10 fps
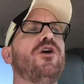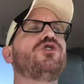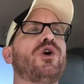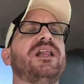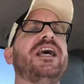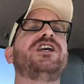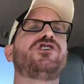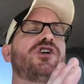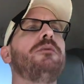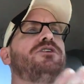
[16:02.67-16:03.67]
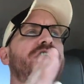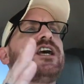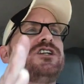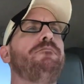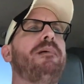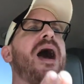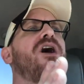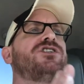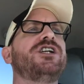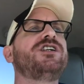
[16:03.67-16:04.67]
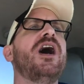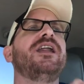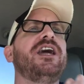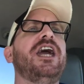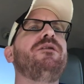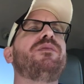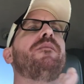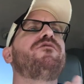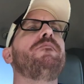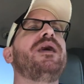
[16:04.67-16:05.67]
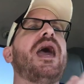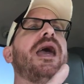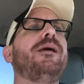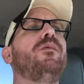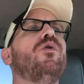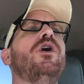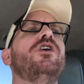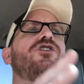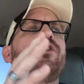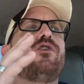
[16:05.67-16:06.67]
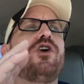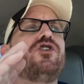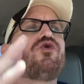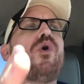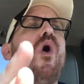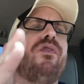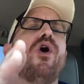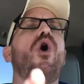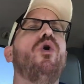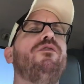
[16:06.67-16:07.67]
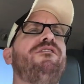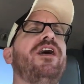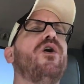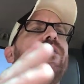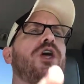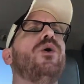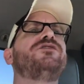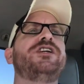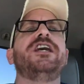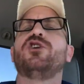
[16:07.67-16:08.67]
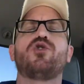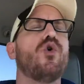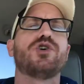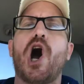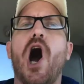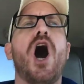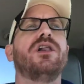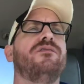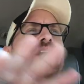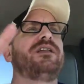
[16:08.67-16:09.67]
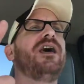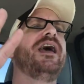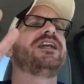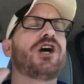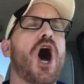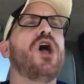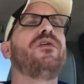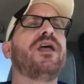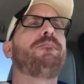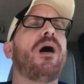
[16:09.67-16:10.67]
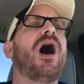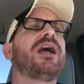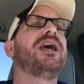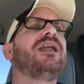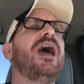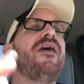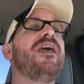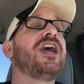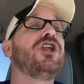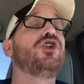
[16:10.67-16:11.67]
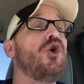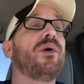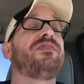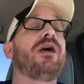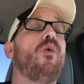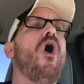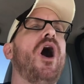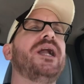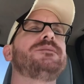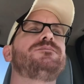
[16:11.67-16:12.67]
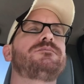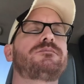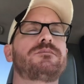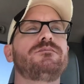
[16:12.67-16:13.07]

But those are at least some checks and balances to keep them from being able to control the whole field. The UFC controls all of it. It's all in their pocket, and they can do what they want.